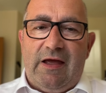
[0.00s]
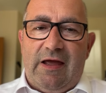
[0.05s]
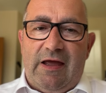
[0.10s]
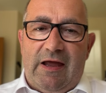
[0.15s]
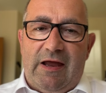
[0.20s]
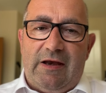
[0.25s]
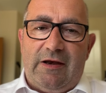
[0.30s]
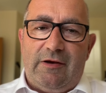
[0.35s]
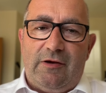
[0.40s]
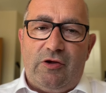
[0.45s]

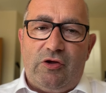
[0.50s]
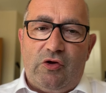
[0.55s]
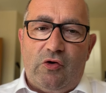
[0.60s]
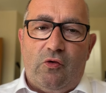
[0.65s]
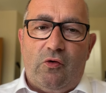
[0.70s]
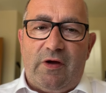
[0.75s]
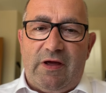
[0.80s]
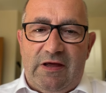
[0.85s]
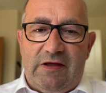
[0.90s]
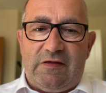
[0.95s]
in
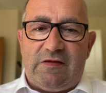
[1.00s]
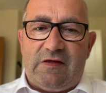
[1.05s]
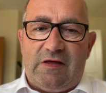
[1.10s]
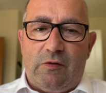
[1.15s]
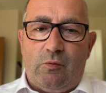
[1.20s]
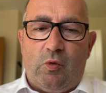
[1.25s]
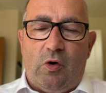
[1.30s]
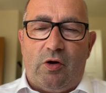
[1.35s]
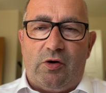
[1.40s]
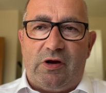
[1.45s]
your
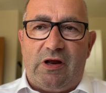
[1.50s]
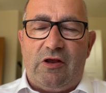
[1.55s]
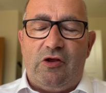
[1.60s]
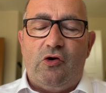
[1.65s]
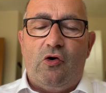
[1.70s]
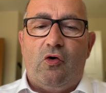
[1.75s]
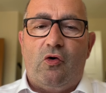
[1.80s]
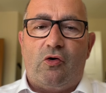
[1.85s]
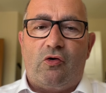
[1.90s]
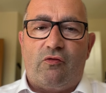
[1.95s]
ET1, in
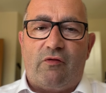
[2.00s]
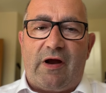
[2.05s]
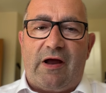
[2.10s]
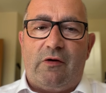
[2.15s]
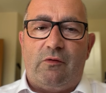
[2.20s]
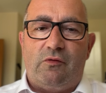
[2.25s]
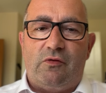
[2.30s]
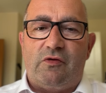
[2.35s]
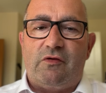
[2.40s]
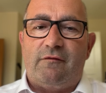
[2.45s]
your
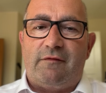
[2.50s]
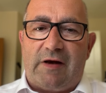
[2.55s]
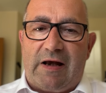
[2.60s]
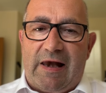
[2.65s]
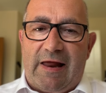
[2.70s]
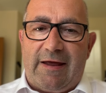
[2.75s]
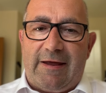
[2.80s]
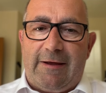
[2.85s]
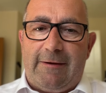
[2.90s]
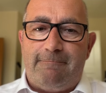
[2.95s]
grounds of
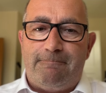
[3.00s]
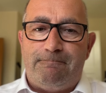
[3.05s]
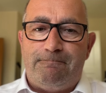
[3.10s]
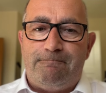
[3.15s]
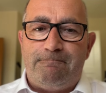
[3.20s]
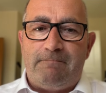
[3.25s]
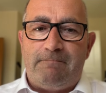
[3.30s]
claim.